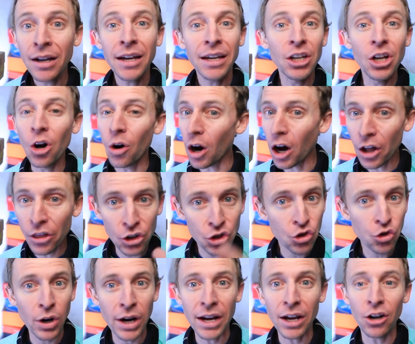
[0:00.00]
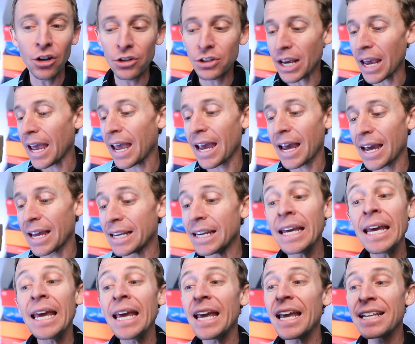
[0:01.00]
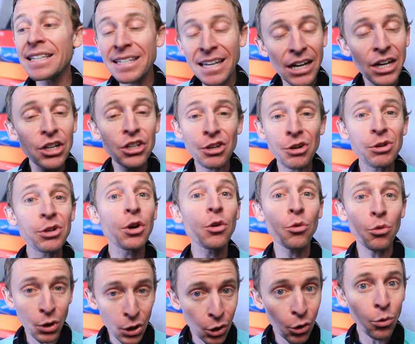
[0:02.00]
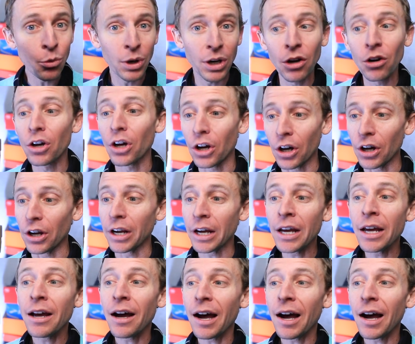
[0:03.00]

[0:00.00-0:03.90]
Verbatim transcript: you know, on the trails, and it's gonna do you real, real good.